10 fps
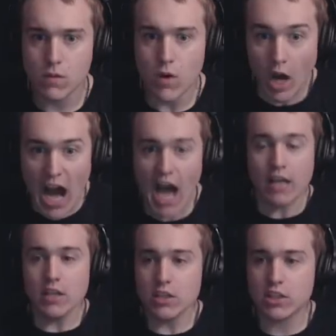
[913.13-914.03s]
Ah!
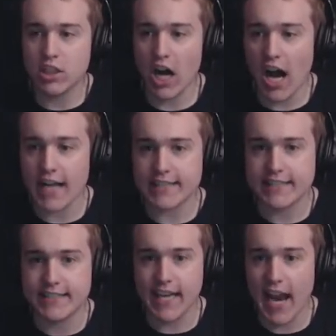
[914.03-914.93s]
God
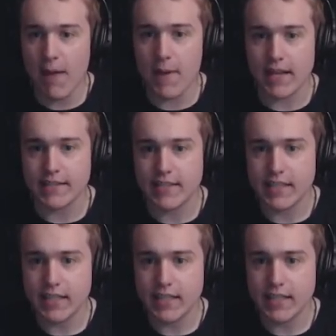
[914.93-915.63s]
damn it!